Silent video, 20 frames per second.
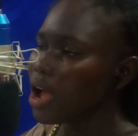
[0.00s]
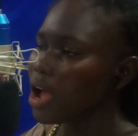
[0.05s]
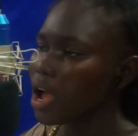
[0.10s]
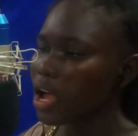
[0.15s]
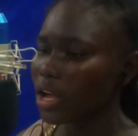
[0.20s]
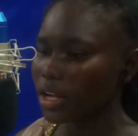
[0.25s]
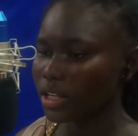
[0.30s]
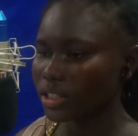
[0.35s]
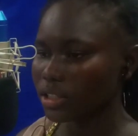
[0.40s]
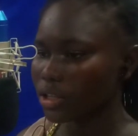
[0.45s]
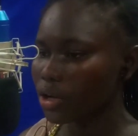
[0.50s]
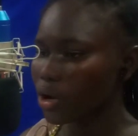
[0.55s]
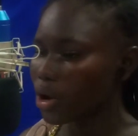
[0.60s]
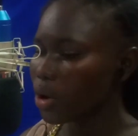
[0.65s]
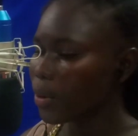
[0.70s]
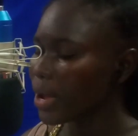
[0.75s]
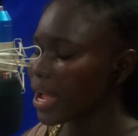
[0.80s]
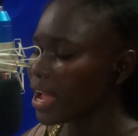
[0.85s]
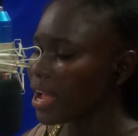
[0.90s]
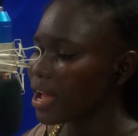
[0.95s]
and who we
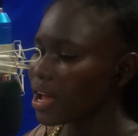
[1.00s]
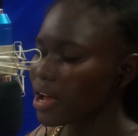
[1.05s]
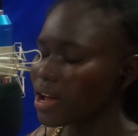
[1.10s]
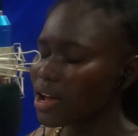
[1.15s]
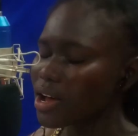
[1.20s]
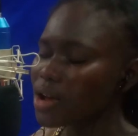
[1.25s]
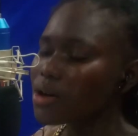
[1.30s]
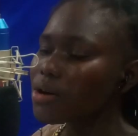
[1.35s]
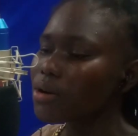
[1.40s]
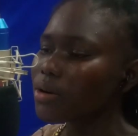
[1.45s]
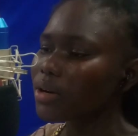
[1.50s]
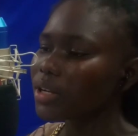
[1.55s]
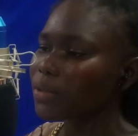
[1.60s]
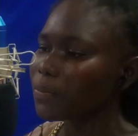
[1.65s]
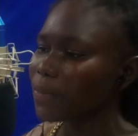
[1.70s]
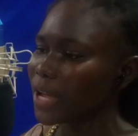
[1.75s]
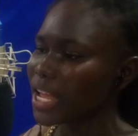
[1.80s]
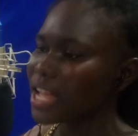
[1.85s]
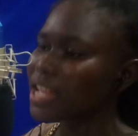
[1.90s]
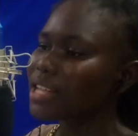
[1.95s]
are would be
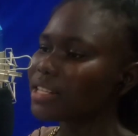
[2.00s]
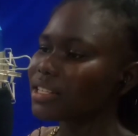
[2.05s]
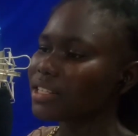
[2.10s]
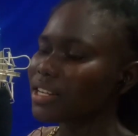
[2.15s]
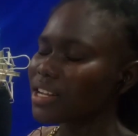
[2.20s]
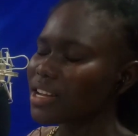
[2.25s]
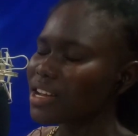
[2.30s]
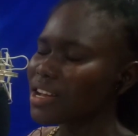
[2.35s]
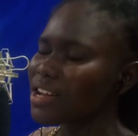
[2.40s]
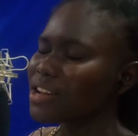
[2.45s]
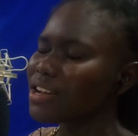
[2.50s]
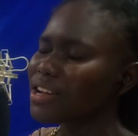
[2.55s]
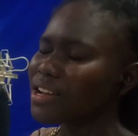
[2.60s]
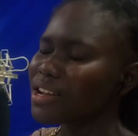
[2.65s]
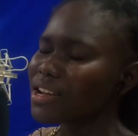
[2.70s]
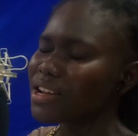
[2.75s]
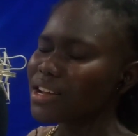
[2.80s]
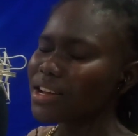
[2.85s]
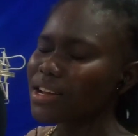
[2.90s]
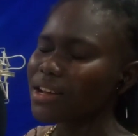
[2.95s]

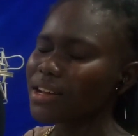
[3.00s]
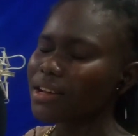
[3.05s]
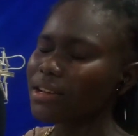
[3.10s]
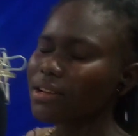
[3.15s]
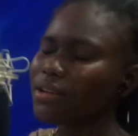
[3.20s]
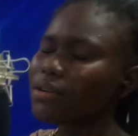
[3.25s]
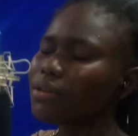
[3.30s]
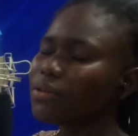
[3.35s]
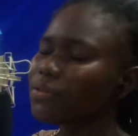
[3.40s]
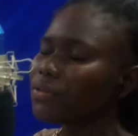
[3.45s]
enough